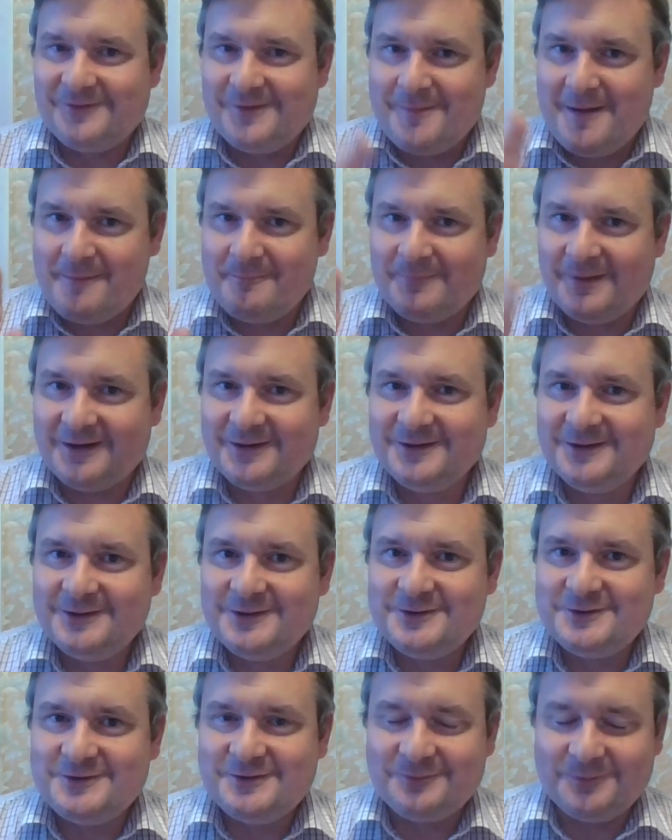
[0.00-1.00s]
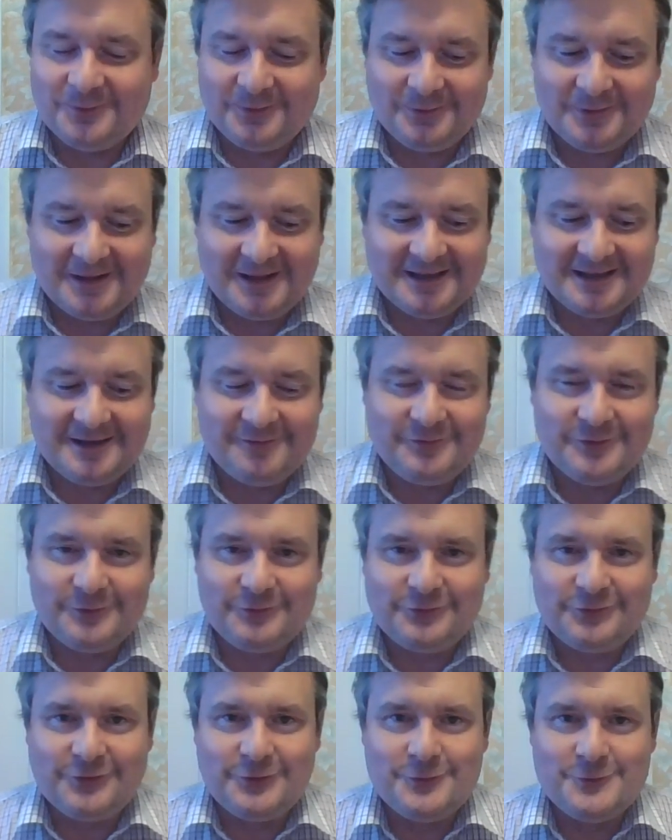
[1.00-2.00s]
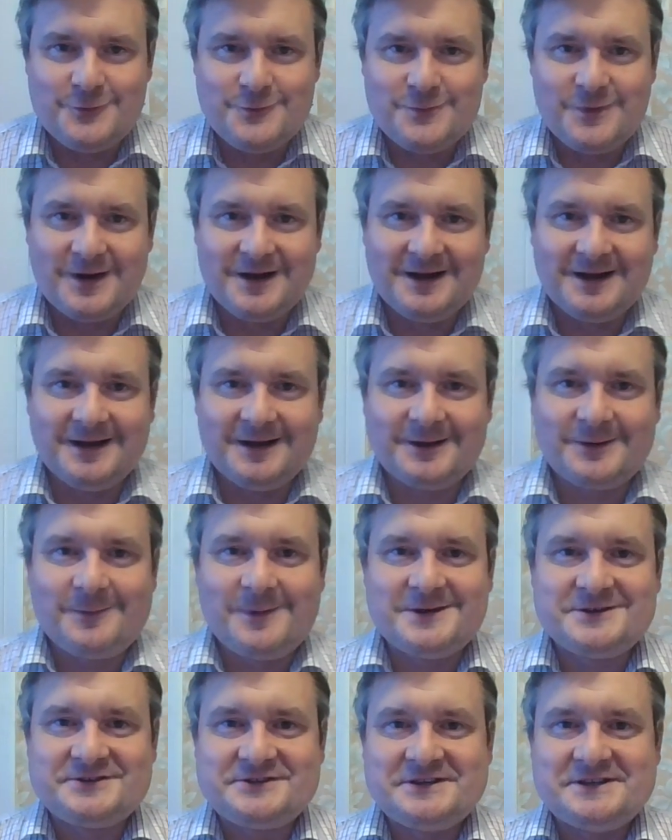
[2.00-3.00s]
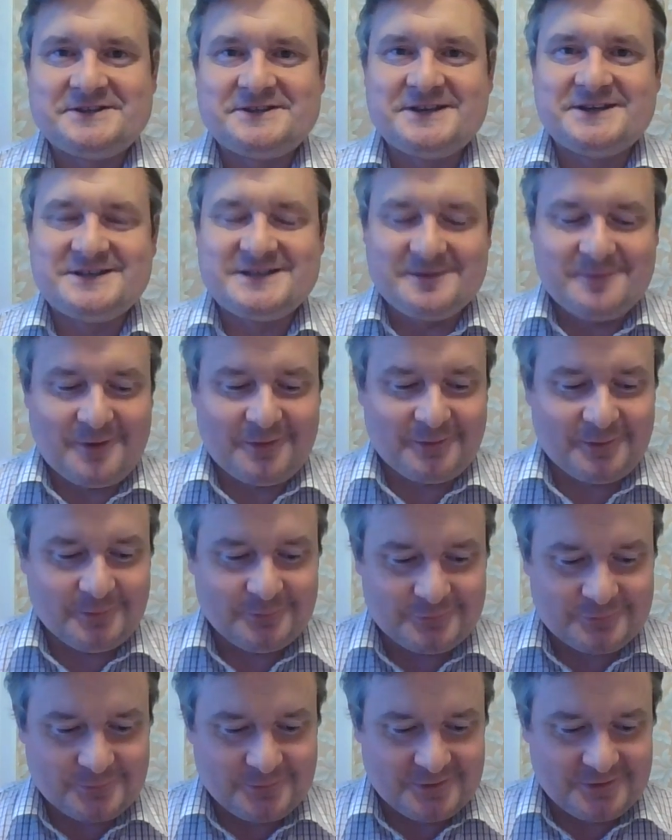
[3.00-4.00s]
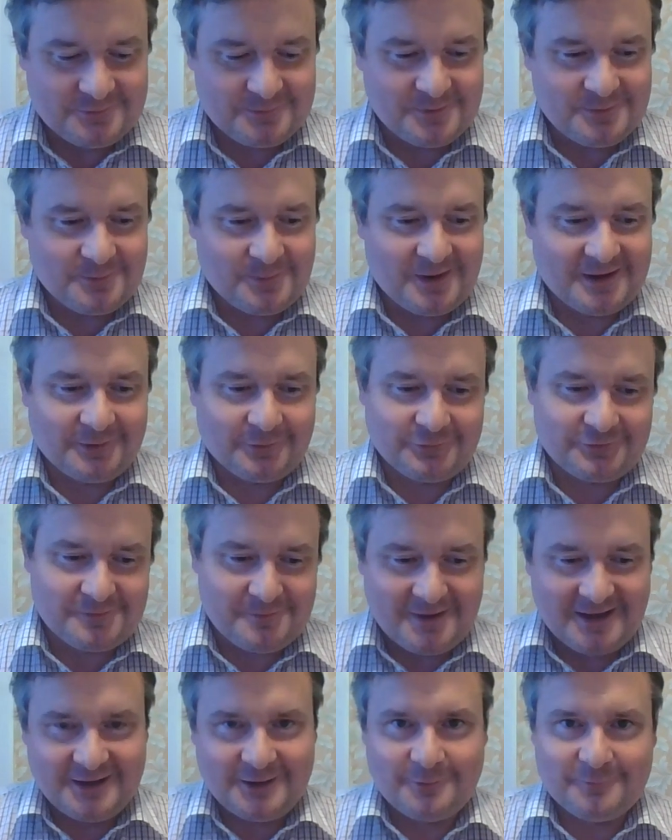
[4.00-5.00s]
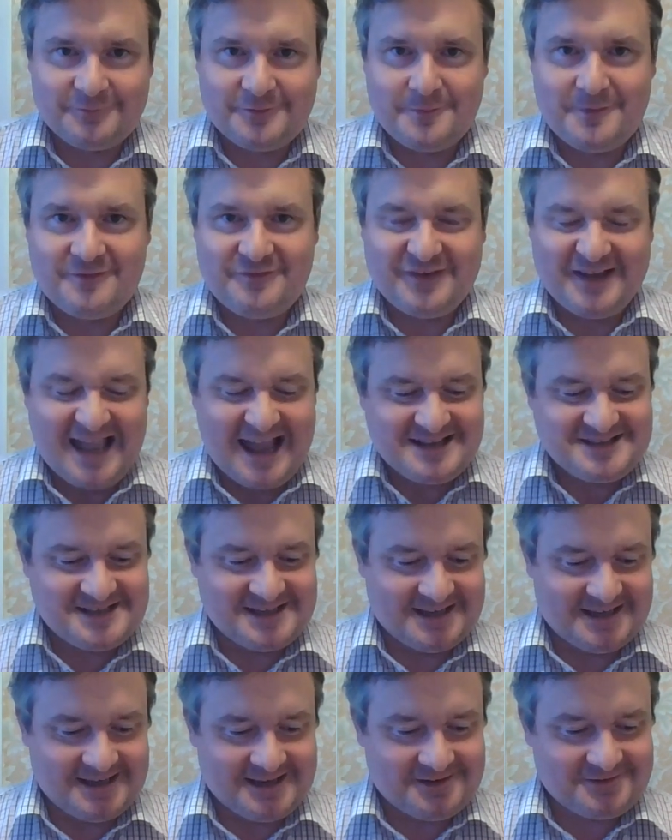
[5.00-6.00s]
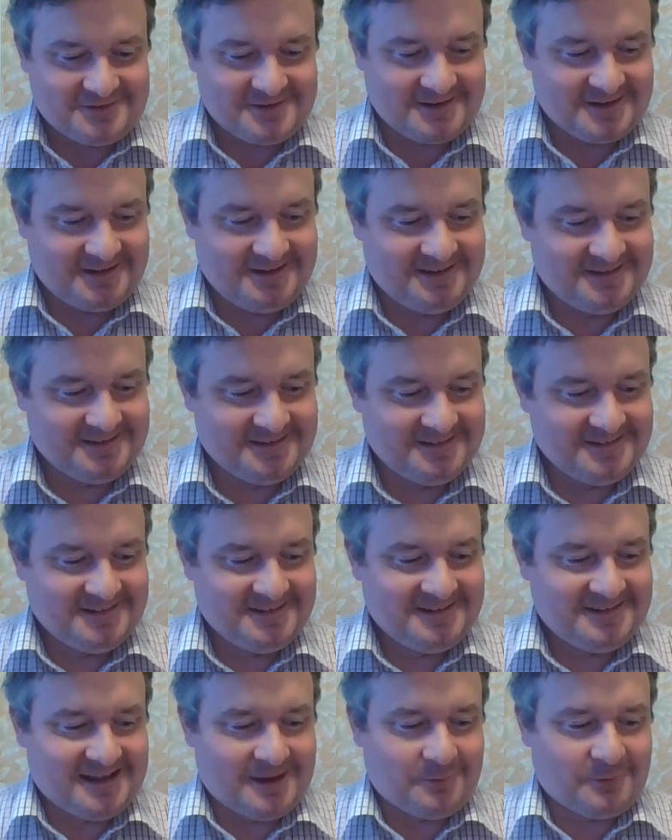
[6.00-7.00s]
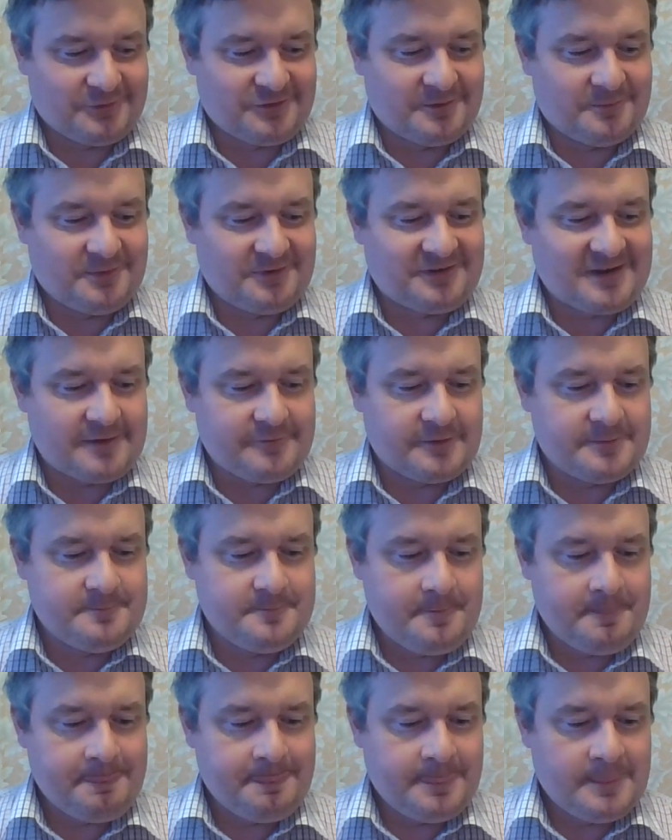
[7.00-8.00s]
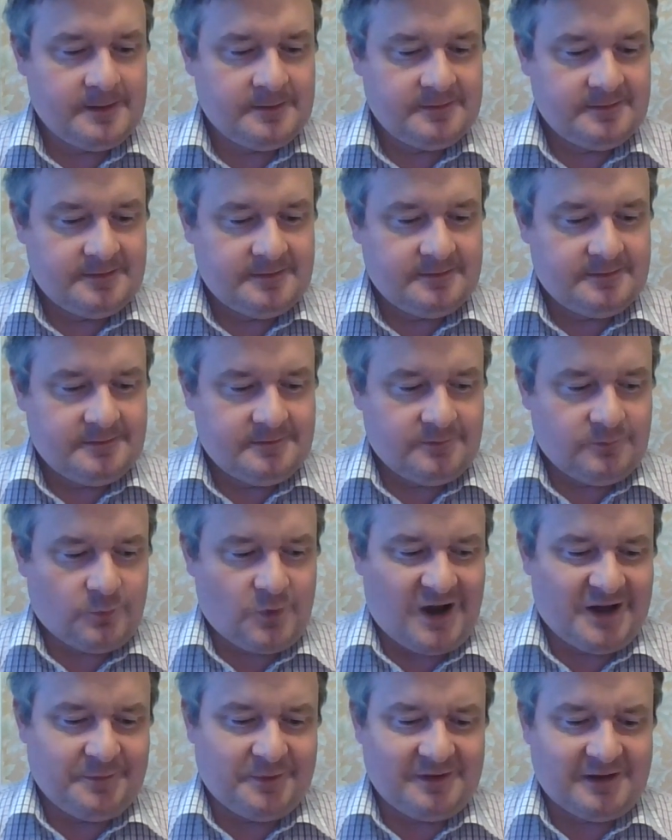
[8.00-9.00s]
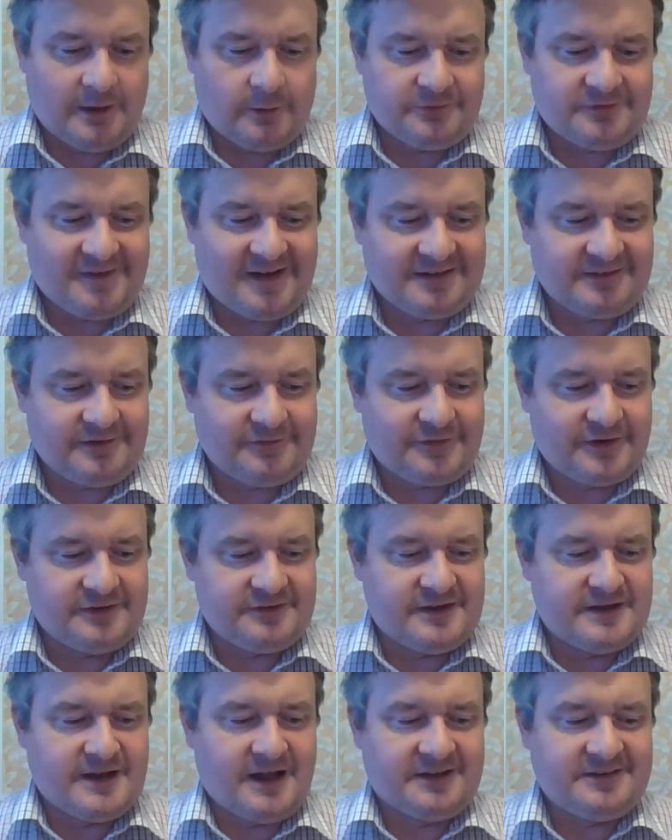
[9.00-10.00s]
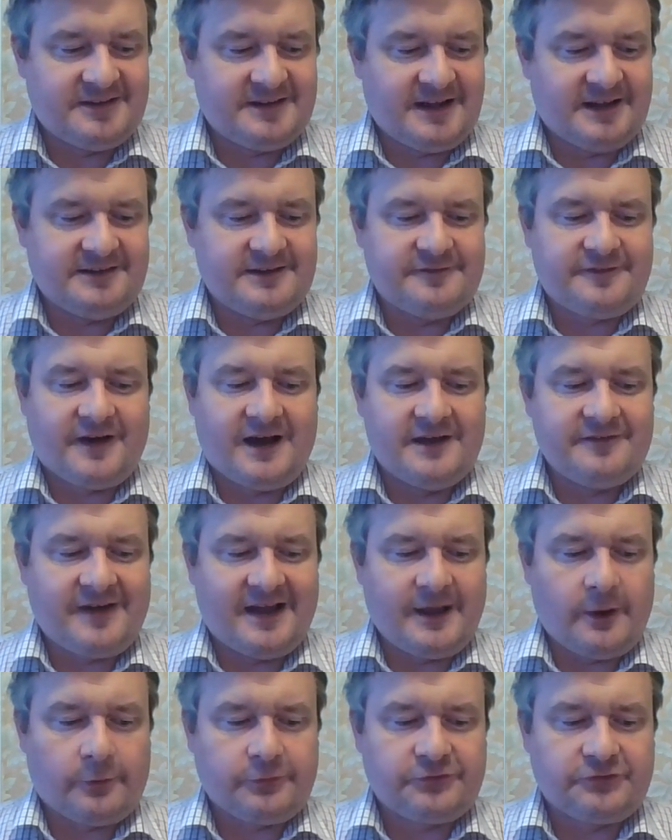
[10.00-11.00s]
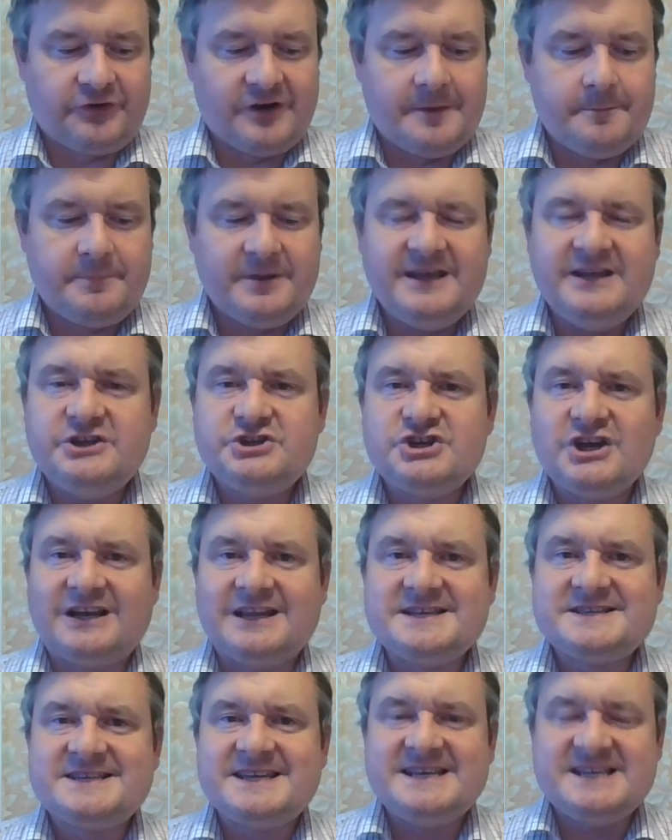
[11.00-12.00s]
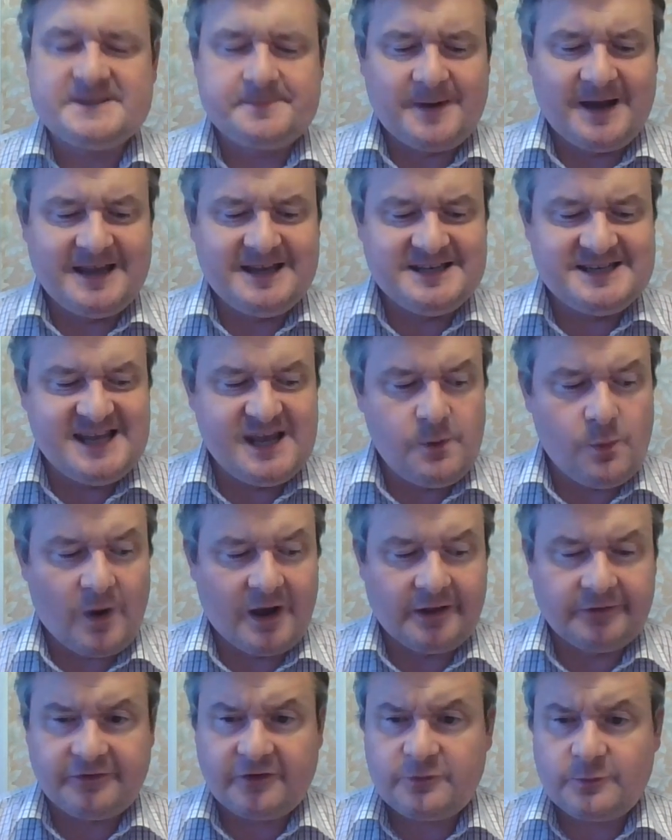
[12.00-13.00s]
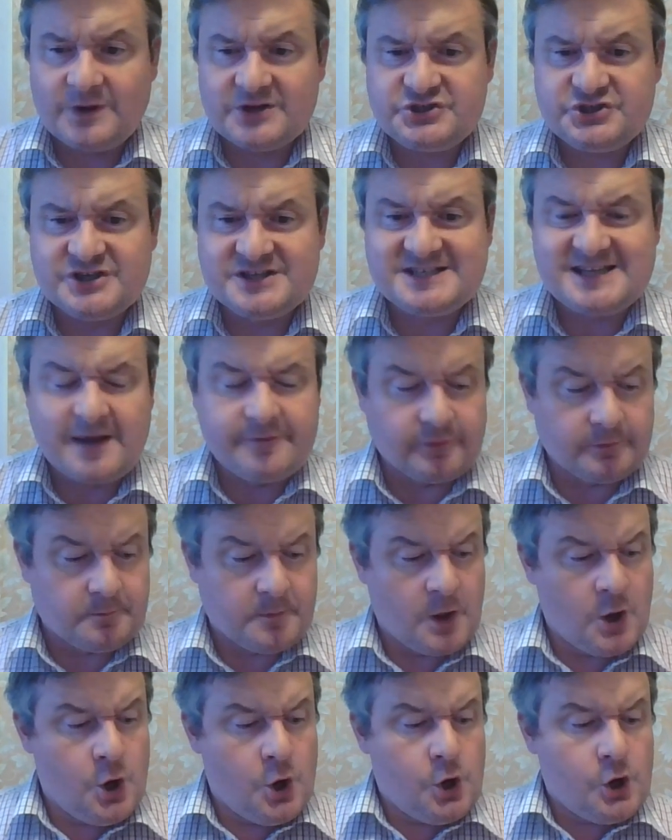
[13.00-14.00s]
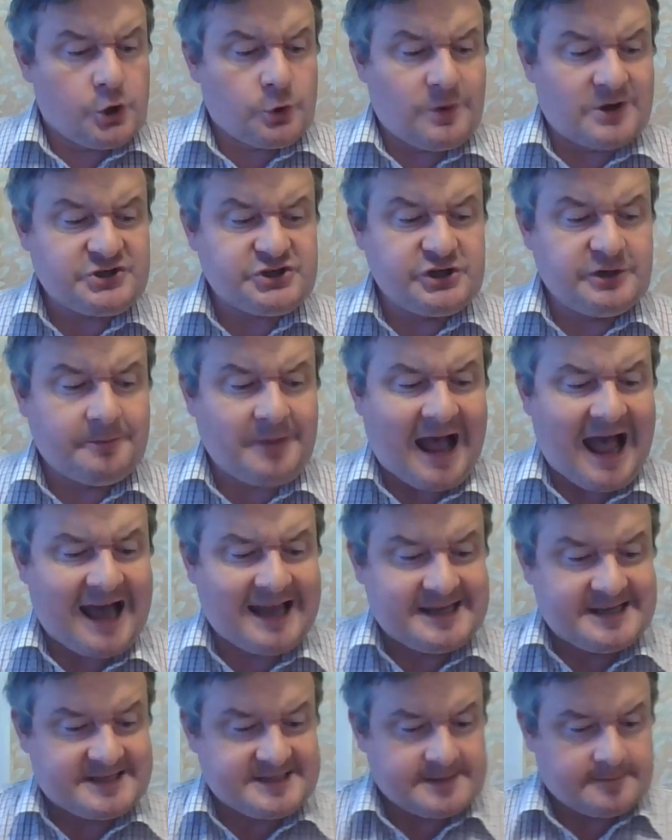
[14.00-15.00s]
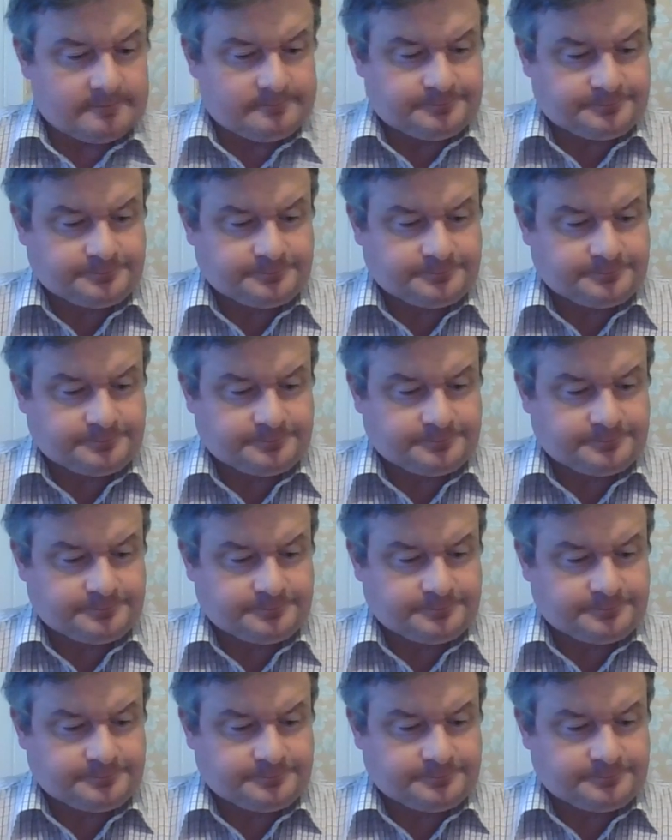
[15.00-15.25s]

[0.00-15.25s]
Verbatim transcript: Remember, we'll uh, give you two uh, questions in tomorrow's quiz with Wales to make up for me forgetting it yesterday. That one's number seven. Wine with loads of antifreeze in 1985. A. Austria. B. Chile. C. Spain. D. Wales. That's question seven. Question number eight.